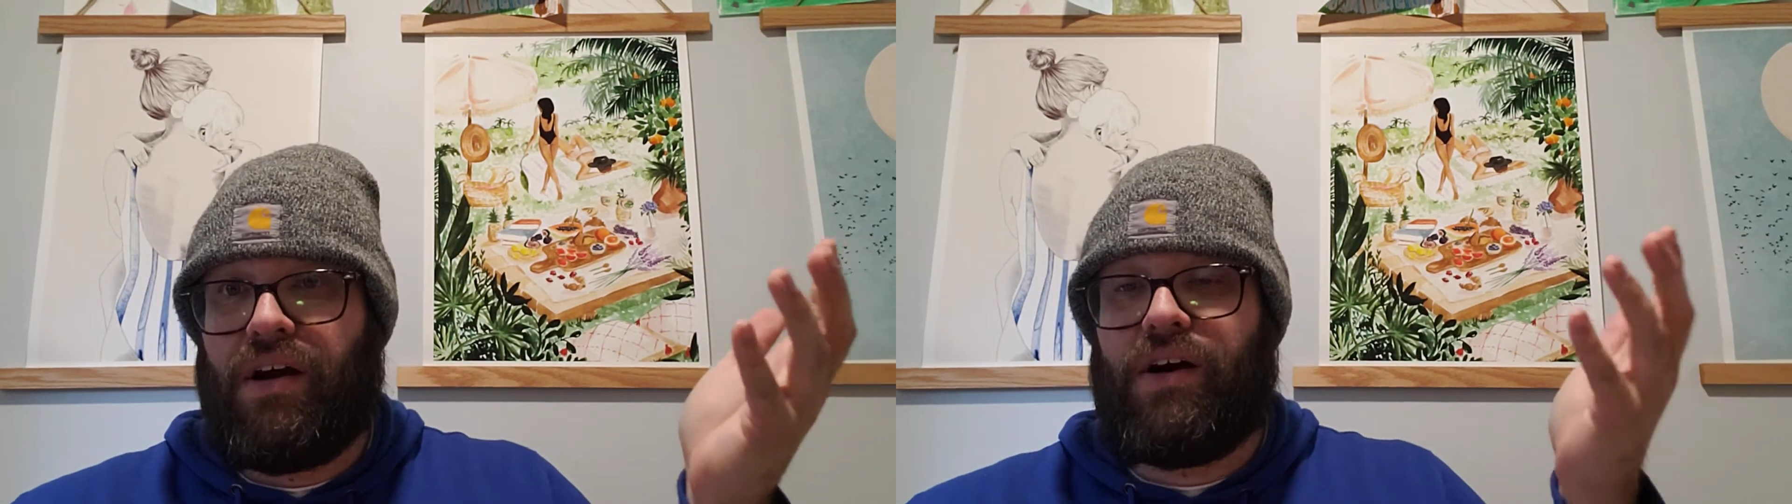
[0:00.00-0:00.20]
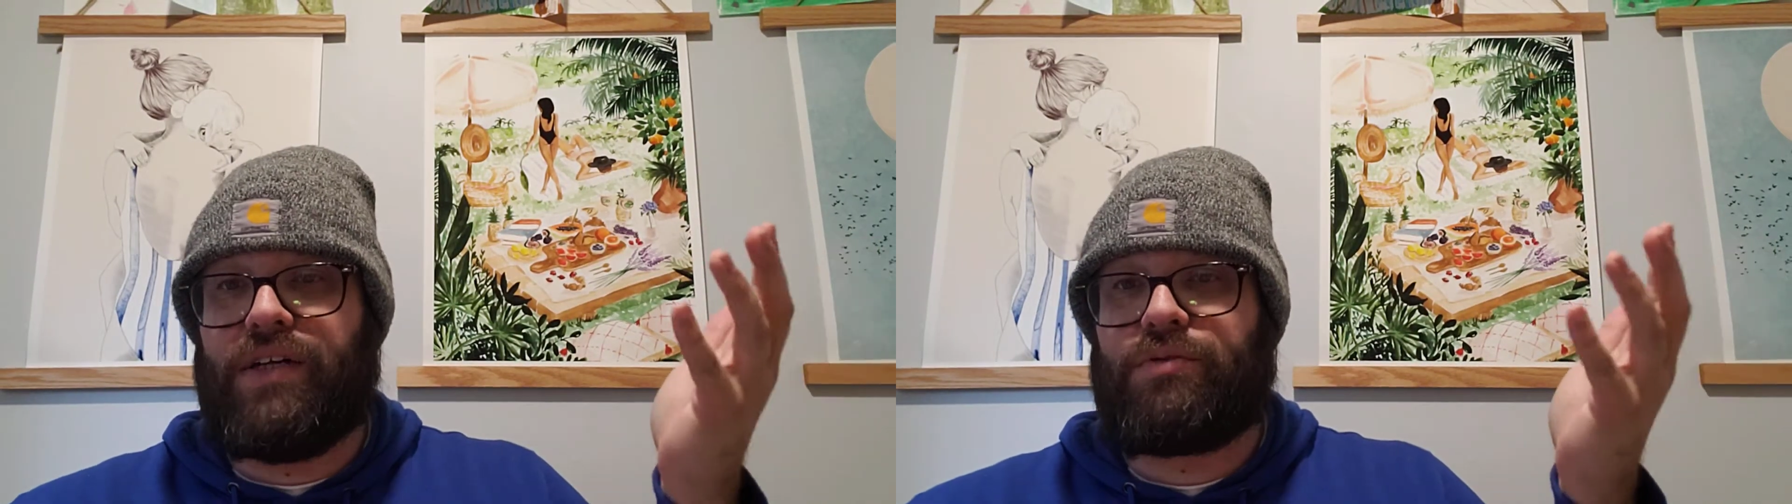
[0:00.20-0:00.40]

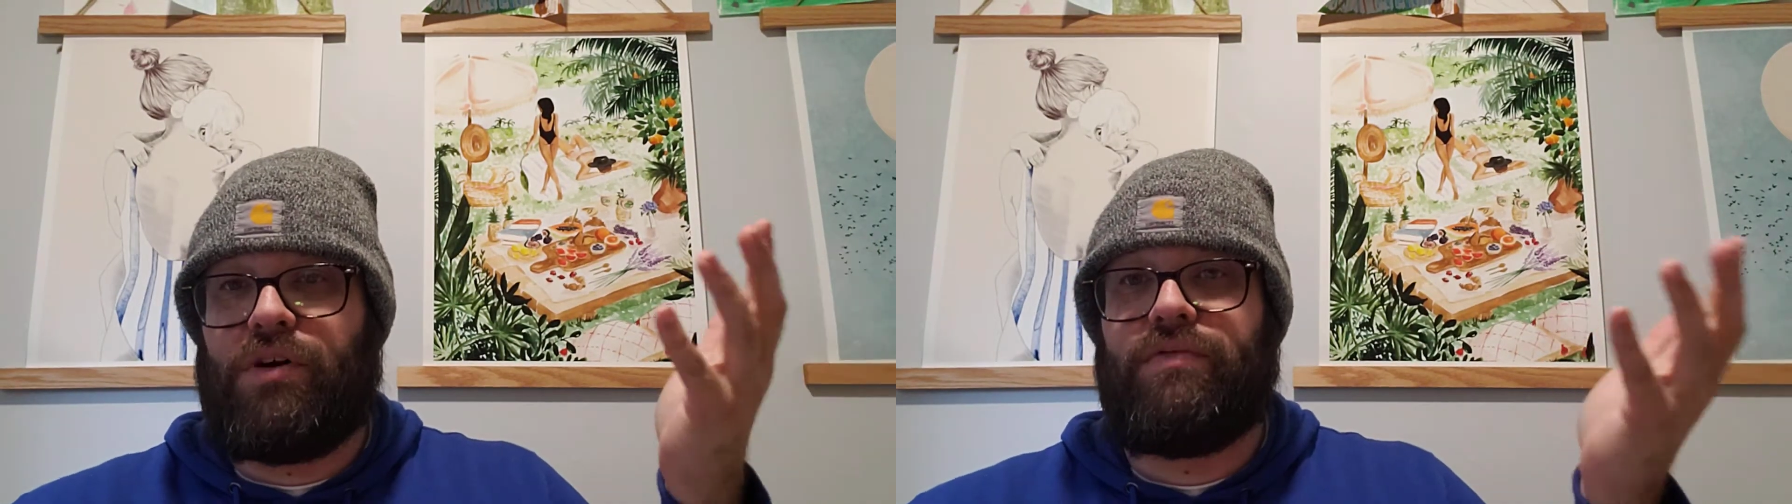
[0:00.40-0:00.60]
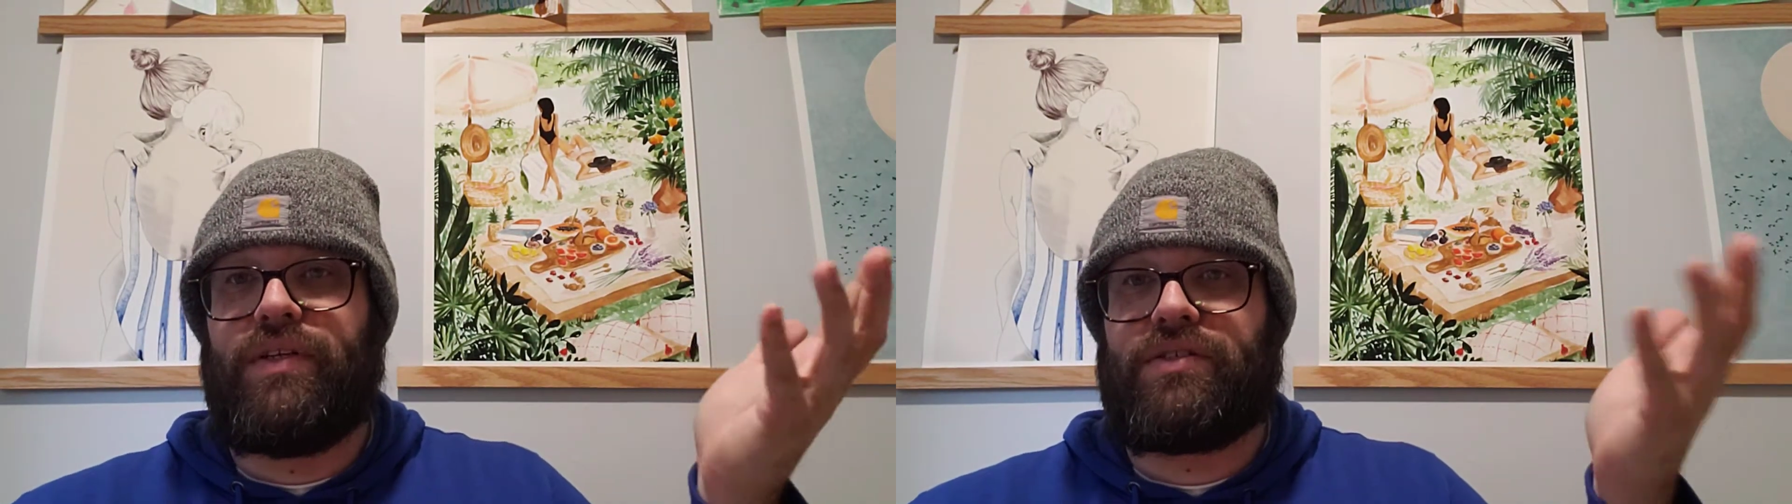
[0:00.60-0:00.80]
on
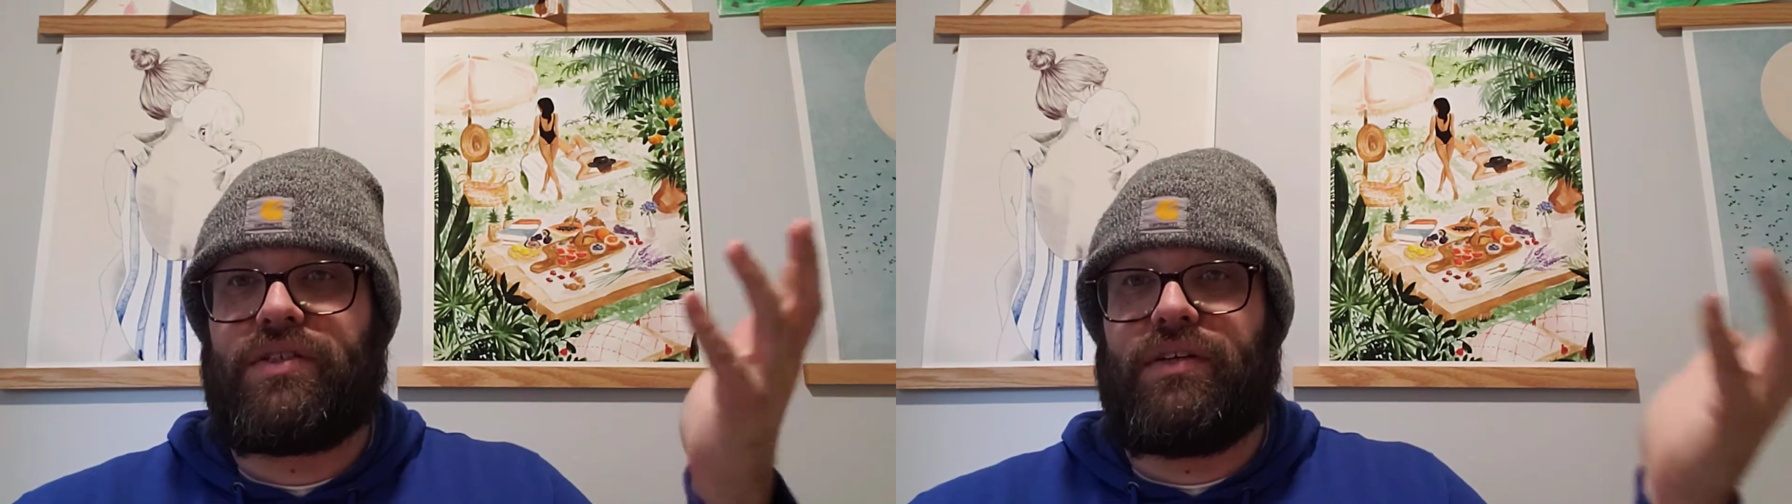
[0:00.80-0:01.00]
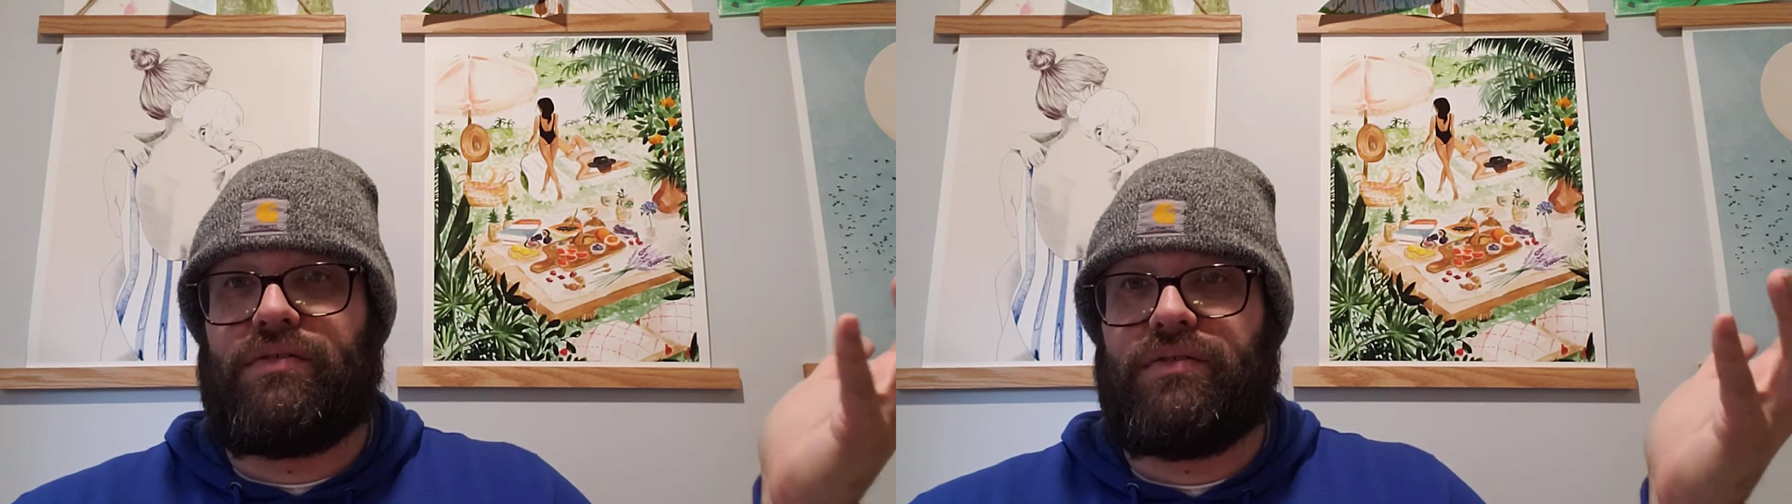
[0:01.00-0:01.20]
12-inch
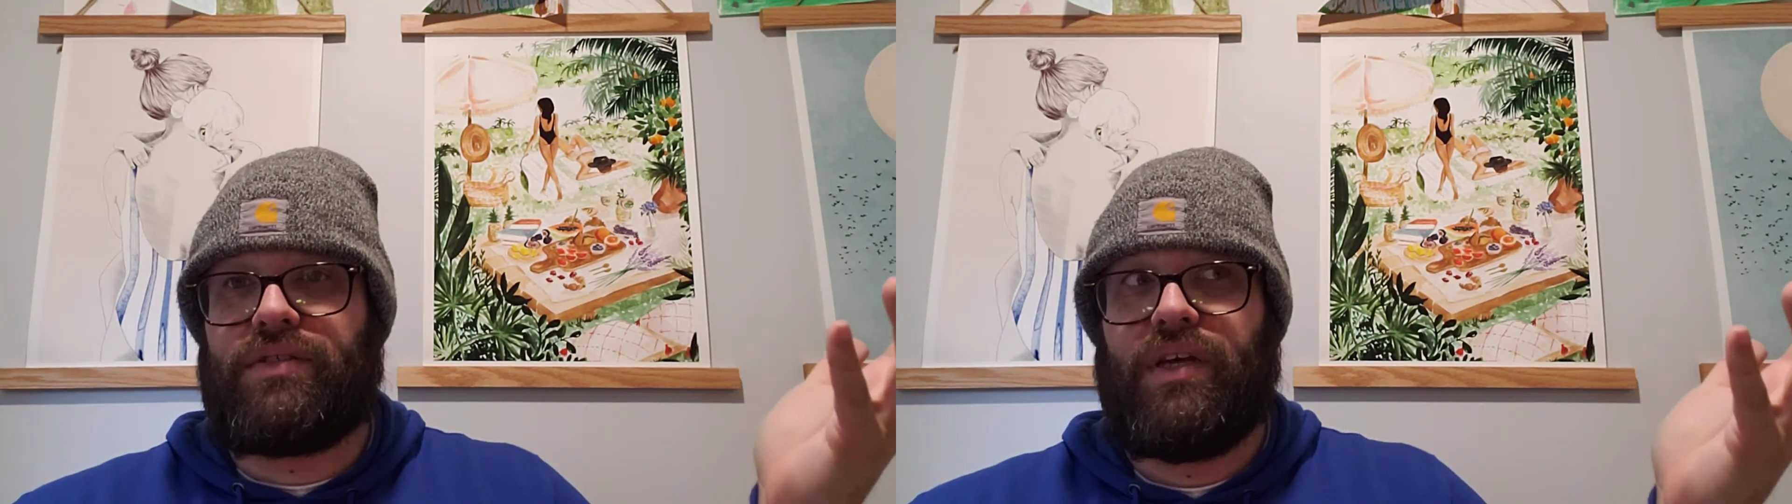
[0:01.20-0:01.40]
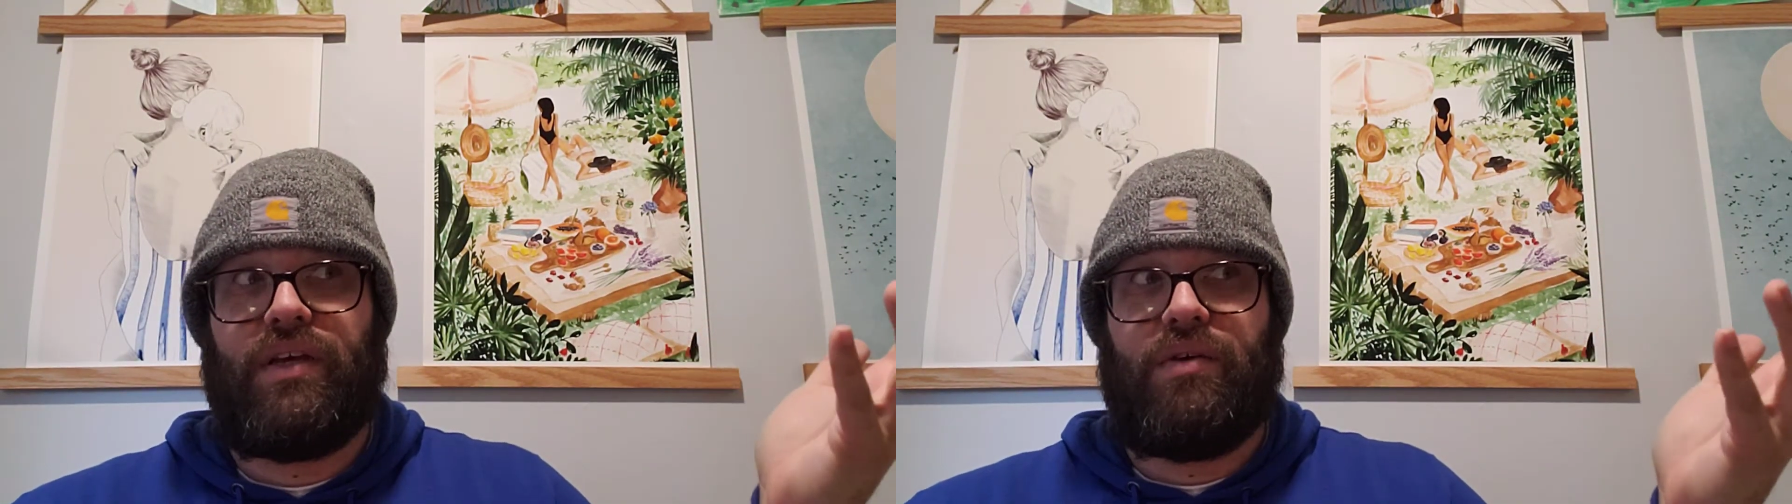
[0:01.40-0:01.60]
singles,